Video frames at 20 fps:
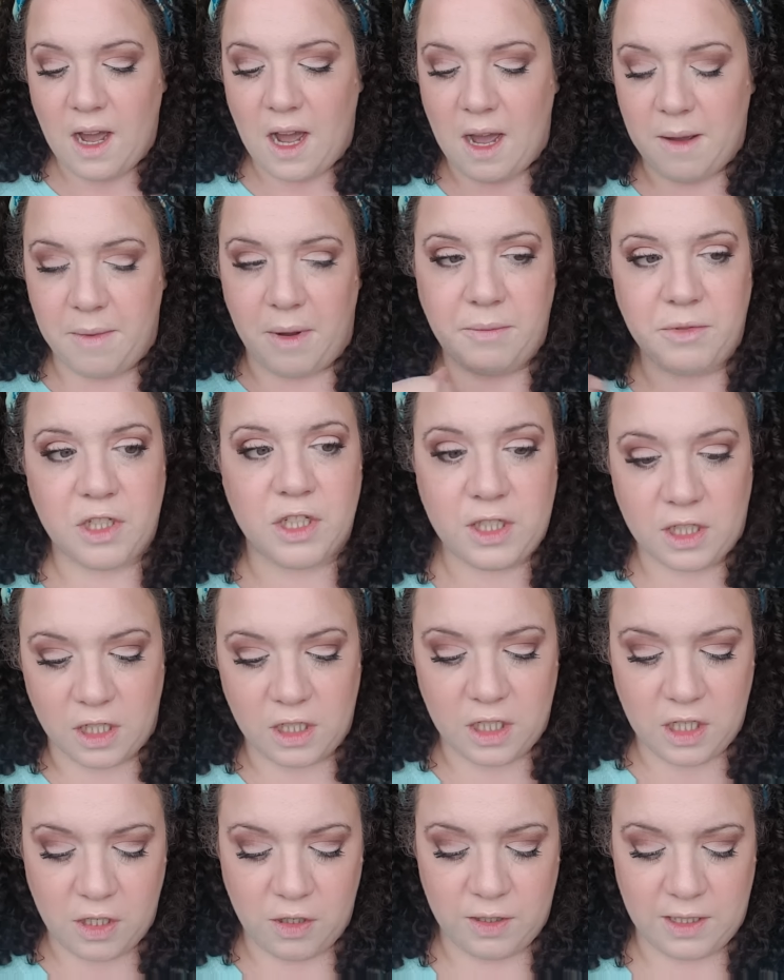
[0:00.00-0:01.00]
I'm just
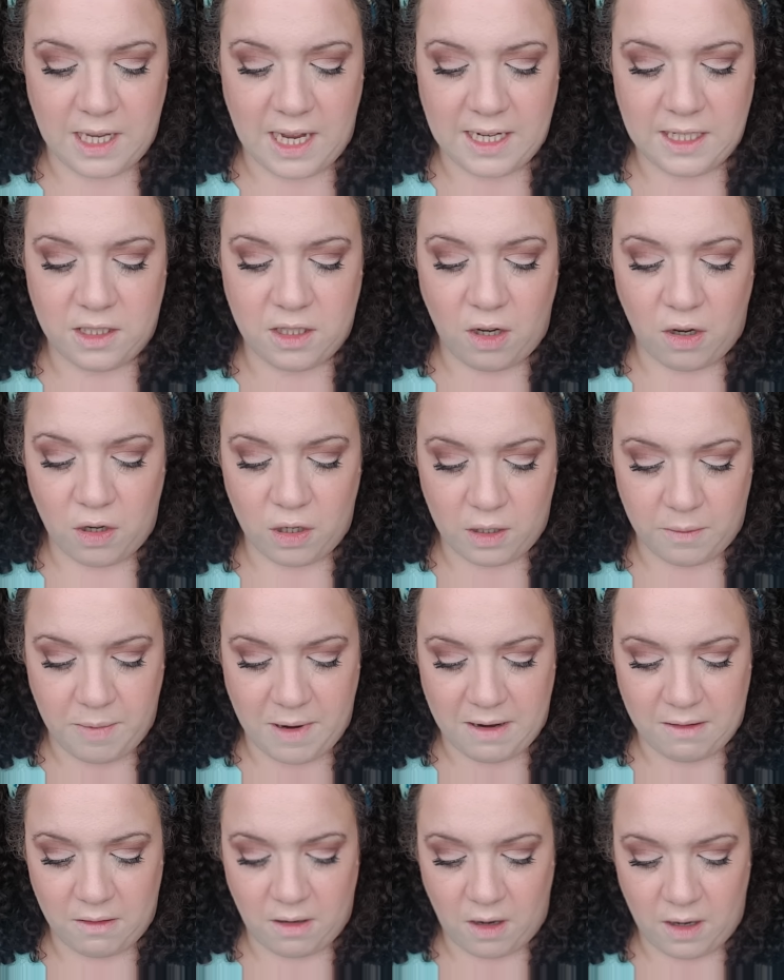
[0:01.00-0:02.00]
going to use a dark
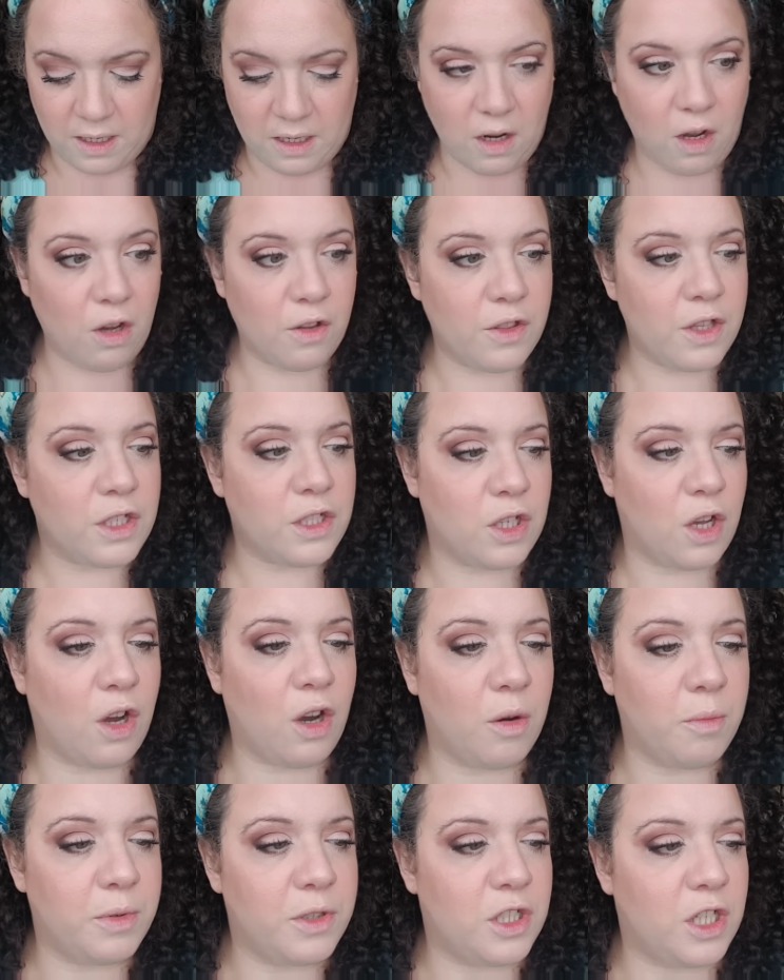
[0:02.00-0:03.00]
brown liner on the
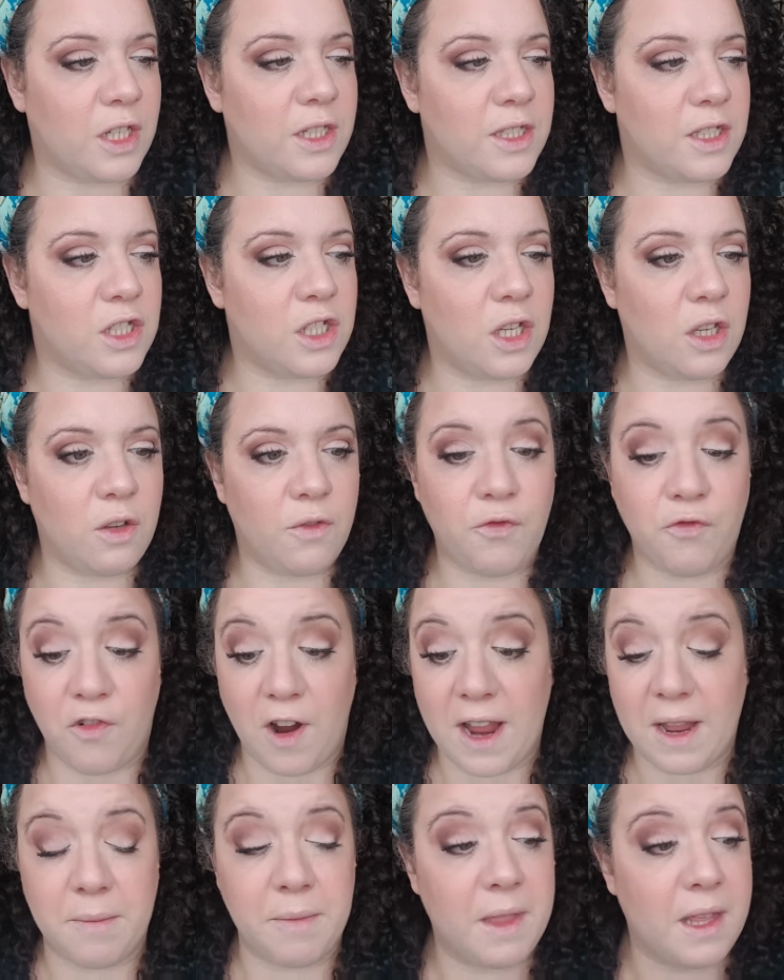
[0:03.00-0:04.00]
top just to
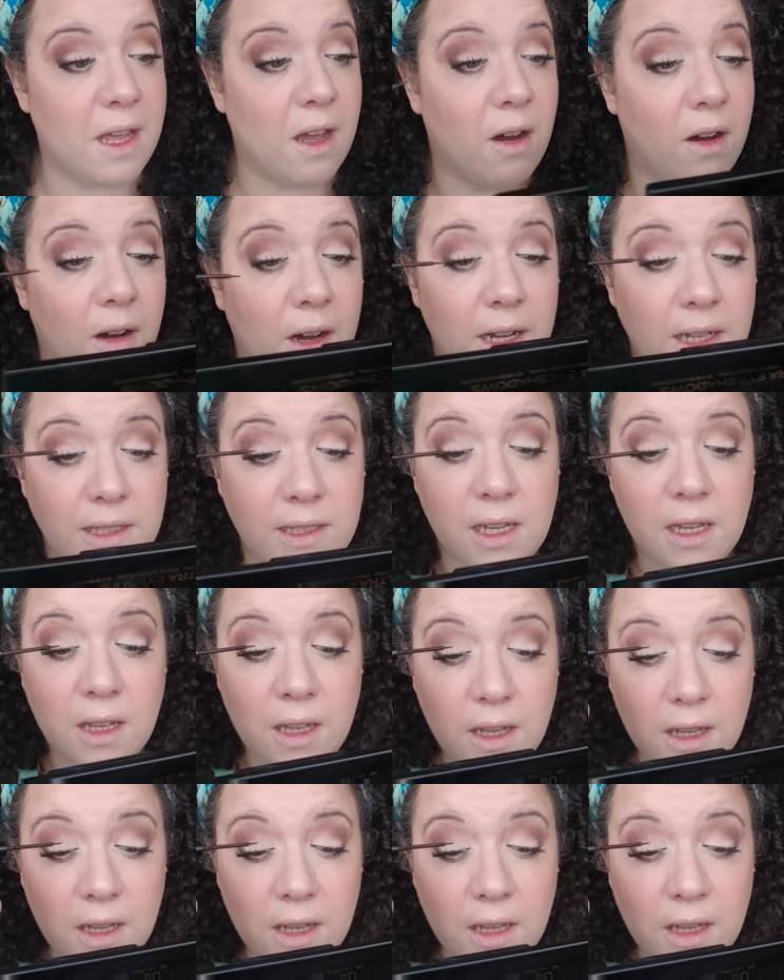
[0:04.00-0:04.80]
frame the eyes,